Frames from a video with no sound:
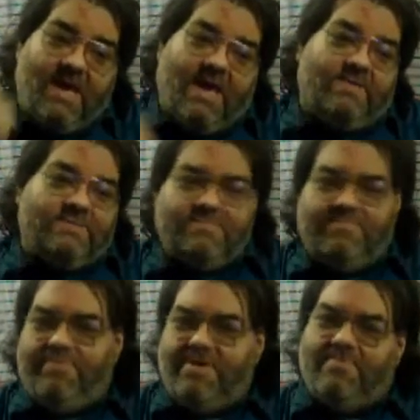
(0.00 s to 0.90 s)
and
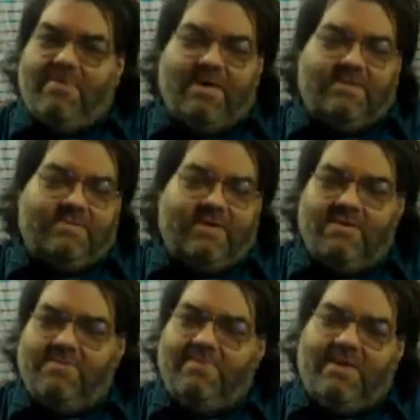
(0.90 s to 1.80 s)
people got
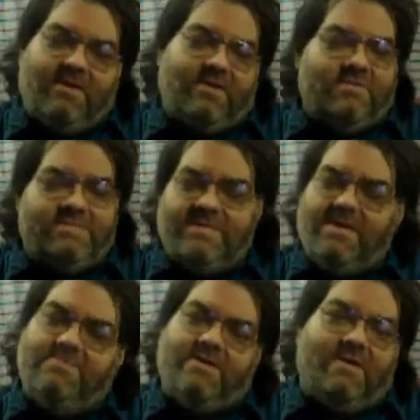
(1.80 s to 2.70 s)
killed playing in the
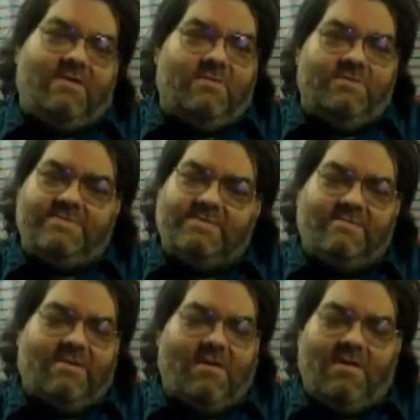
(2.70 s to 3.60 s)
steam tunnels and
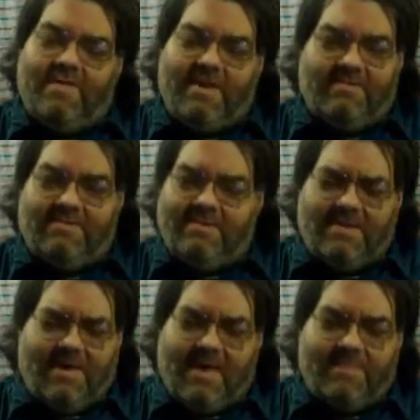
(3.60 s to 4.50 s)
all that
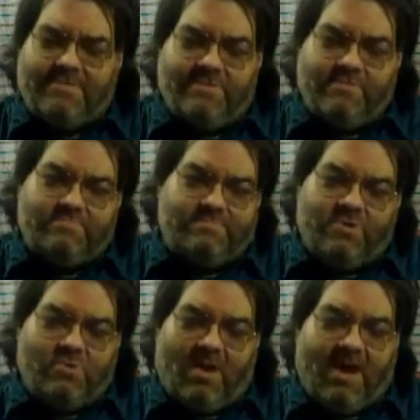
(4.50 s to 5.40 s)
absolute
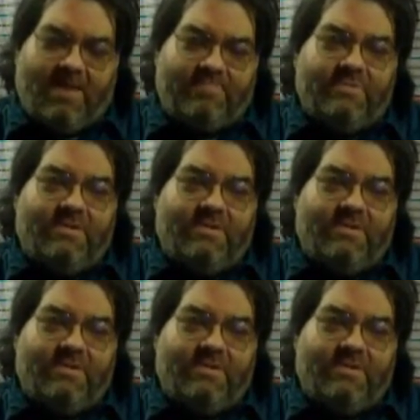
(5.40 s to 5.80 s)
crap.